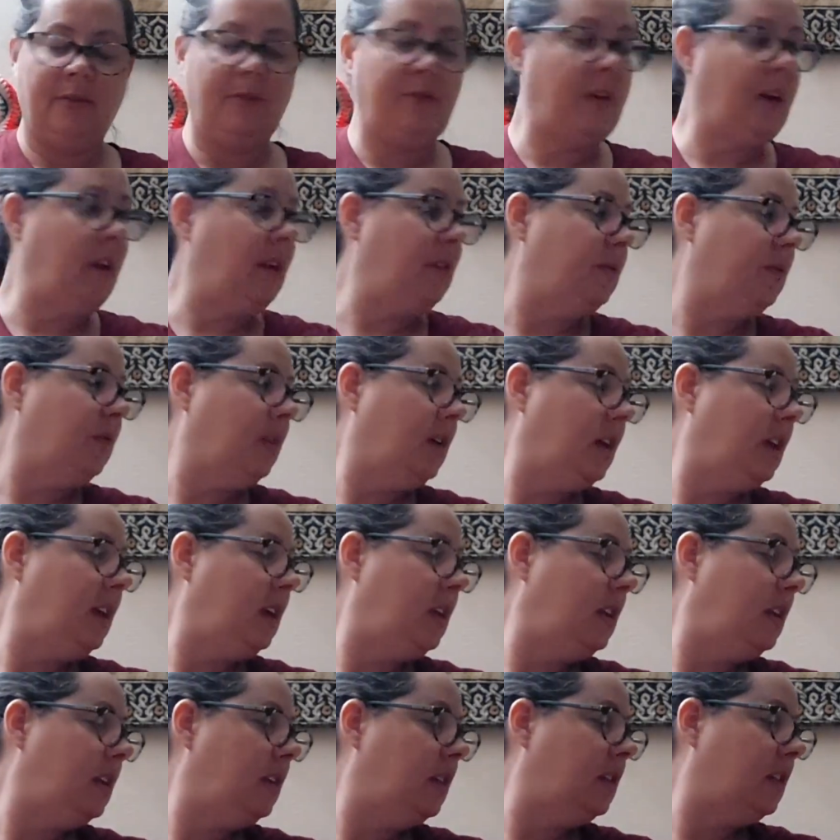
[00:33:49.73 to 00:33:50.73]
Fun,
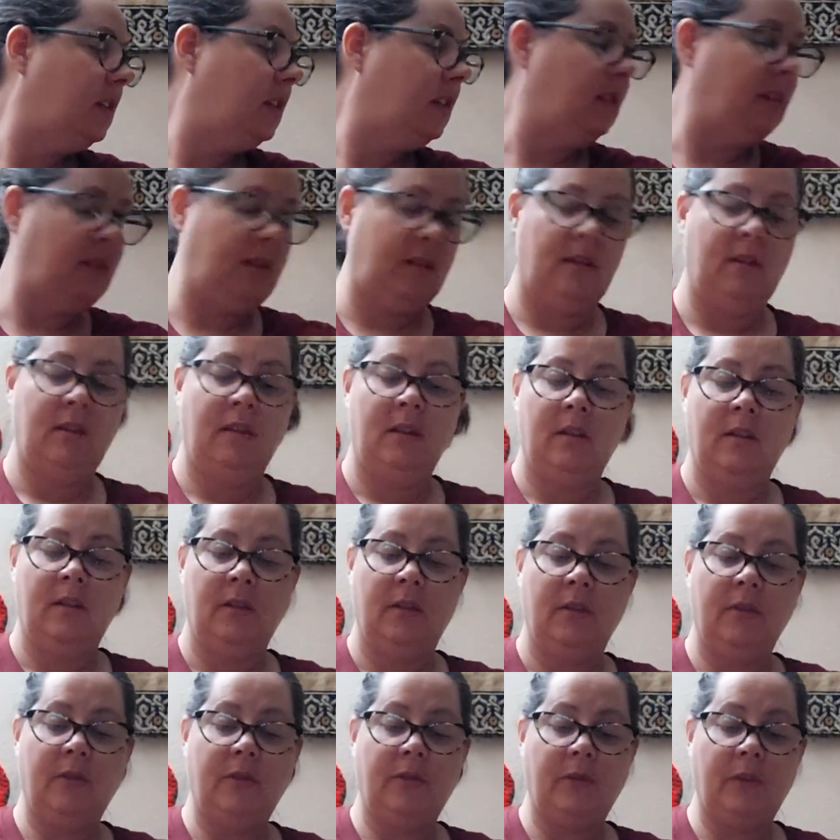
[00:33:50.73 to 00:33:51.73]
right?
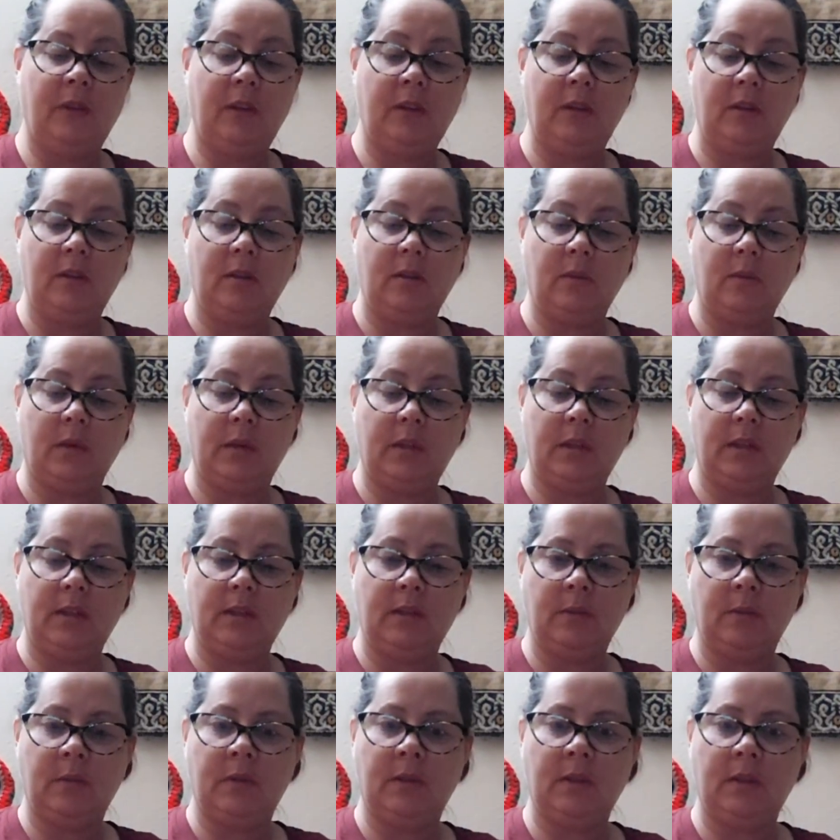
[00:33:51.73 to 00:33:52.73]
Fun just watching
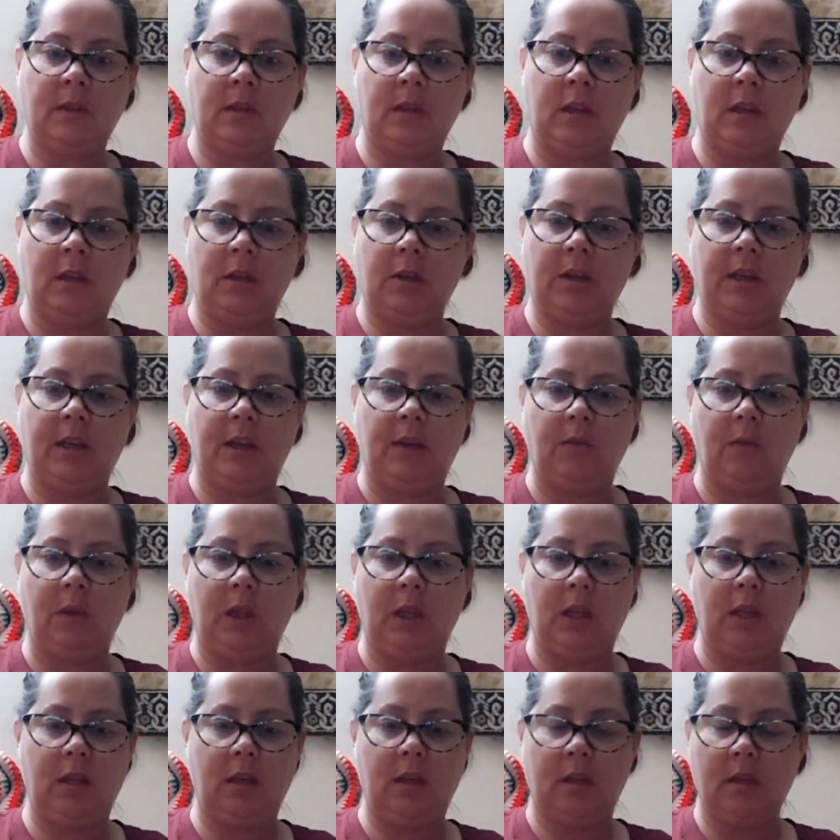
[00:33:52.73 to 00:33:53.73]
someone sitting there
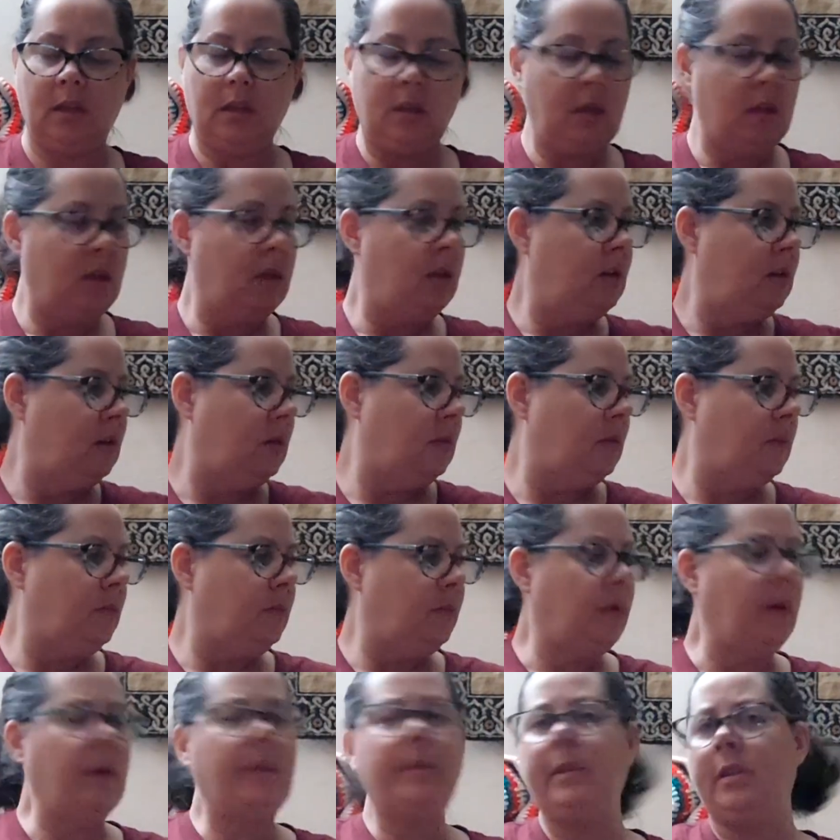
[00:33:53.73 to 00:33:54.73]
counting.
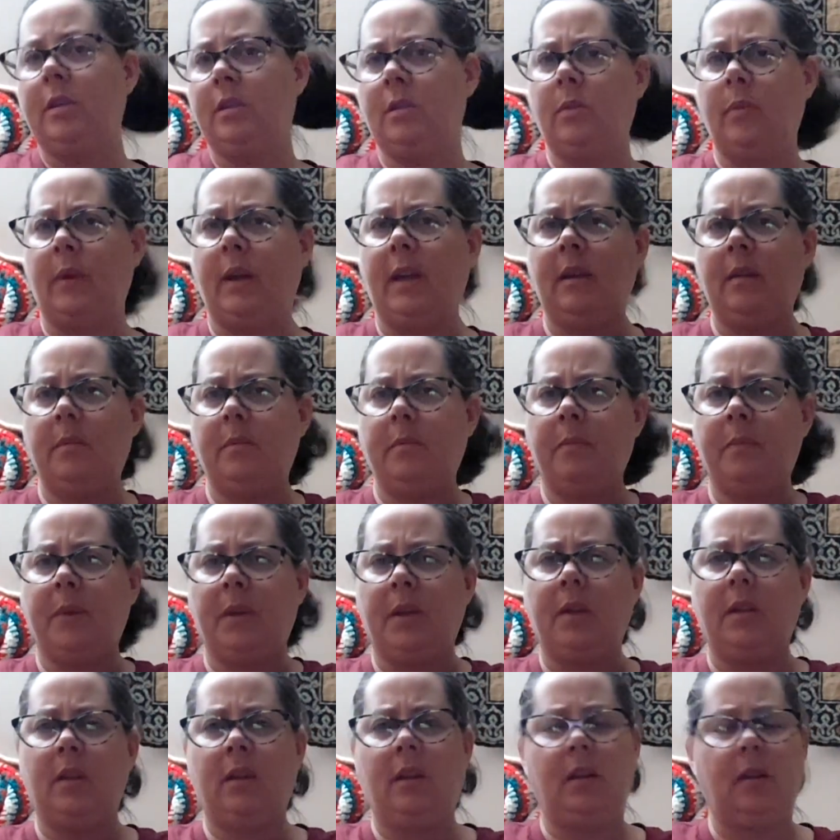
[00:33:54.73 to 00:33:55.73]
Probably should have waited,
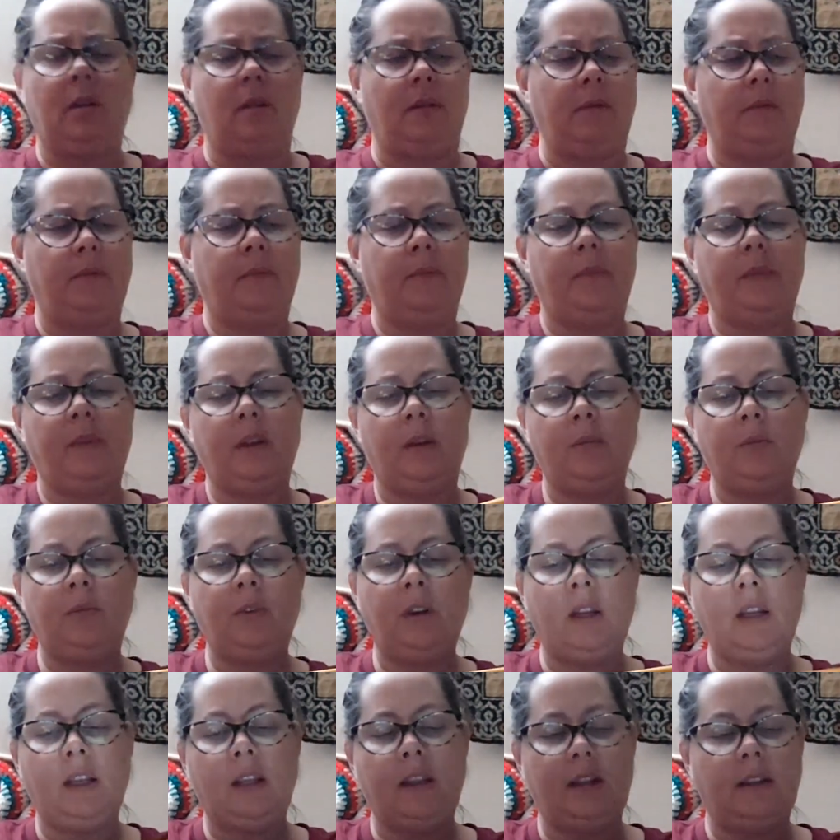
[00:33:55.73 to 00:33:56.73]
but you know, I'm
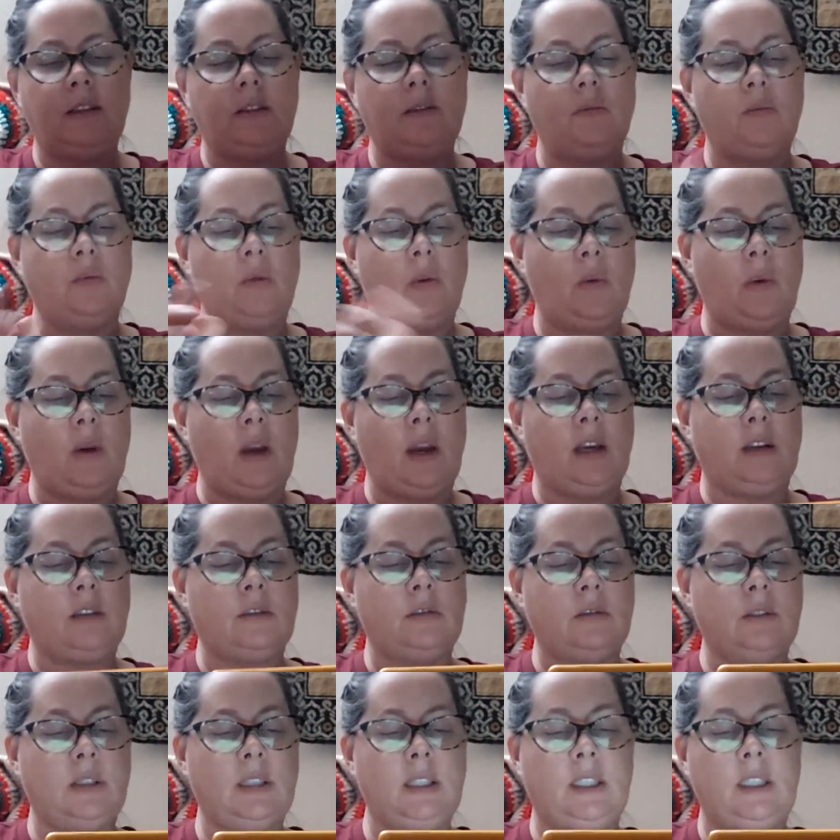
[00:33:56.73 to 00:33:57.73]
trying to get this row
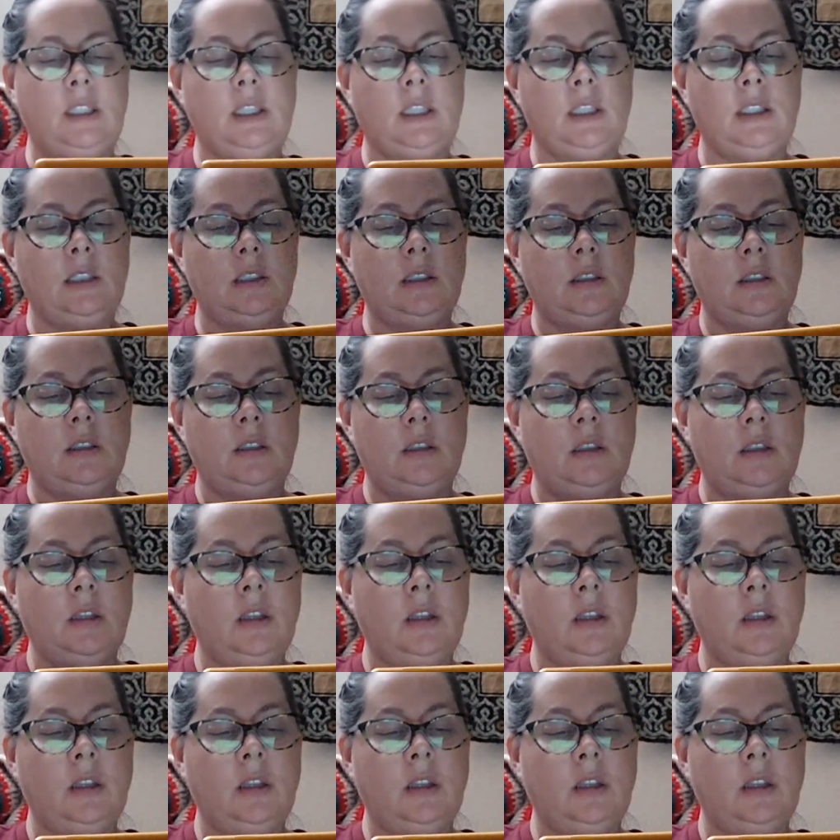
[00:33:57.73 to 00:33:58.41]
actually done.